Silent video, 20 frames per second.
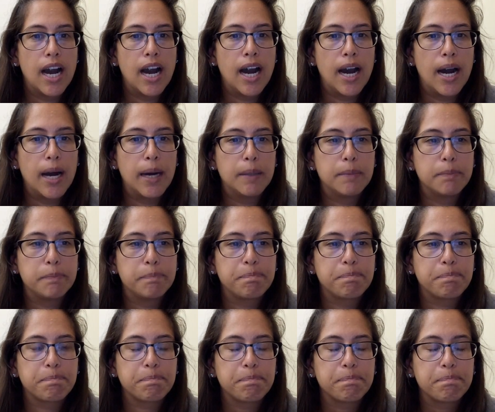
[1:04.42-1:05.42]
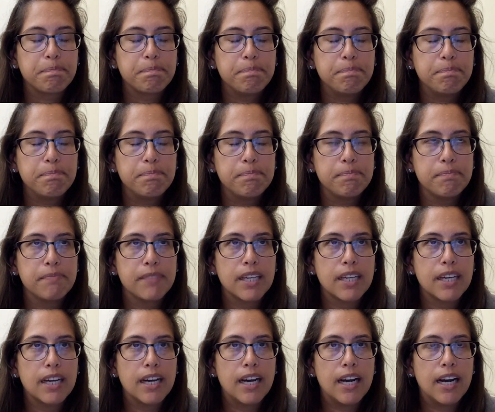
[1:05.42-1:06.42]
um,
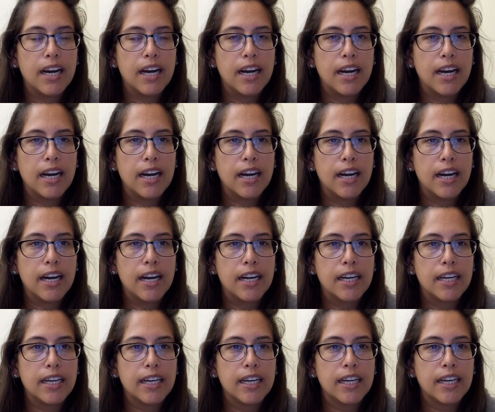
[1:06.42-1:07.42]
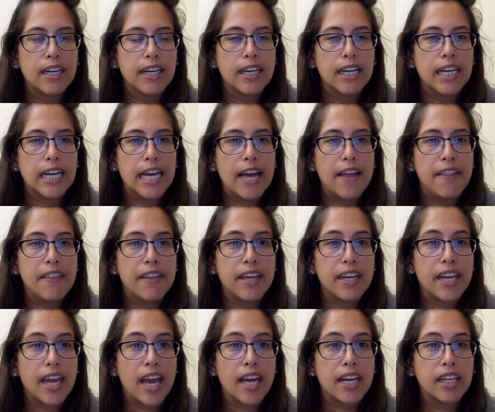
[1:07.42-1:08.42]
uh, and
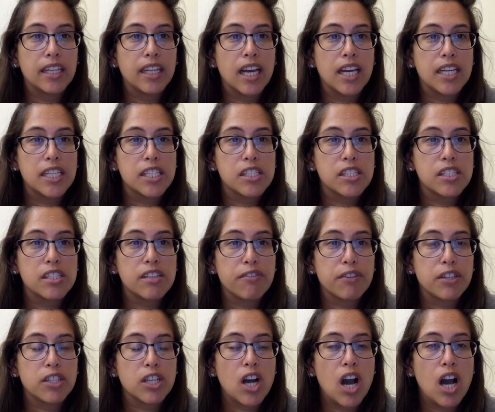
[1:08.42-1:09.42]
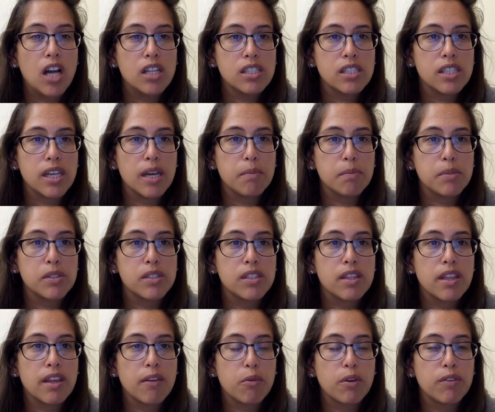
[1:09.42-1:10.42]
then analyze different concepts
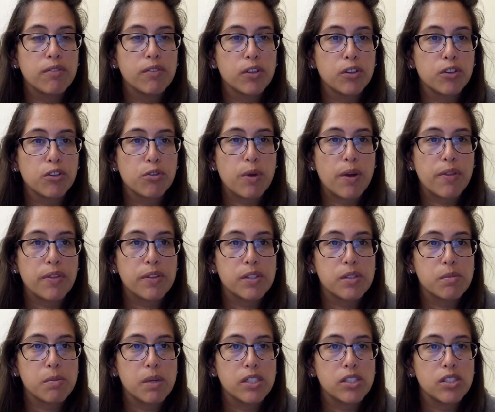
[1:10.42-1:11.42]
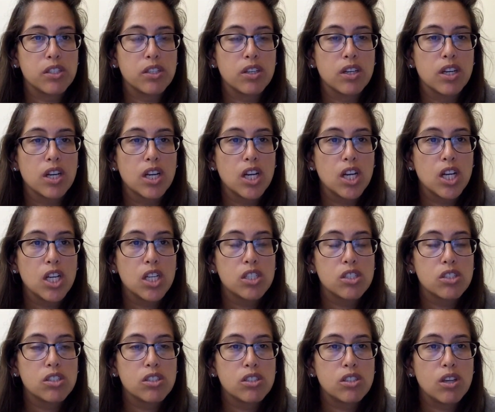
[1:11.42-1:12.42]
that we've learned throughout the semester.
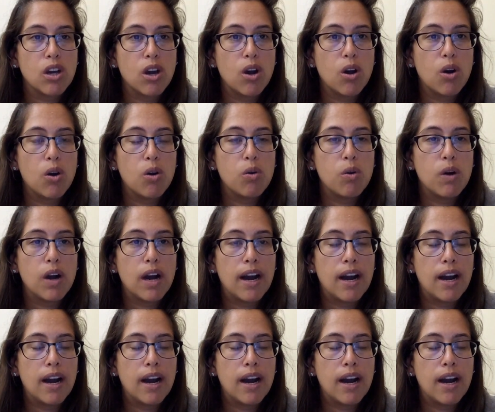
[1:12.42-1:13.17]
So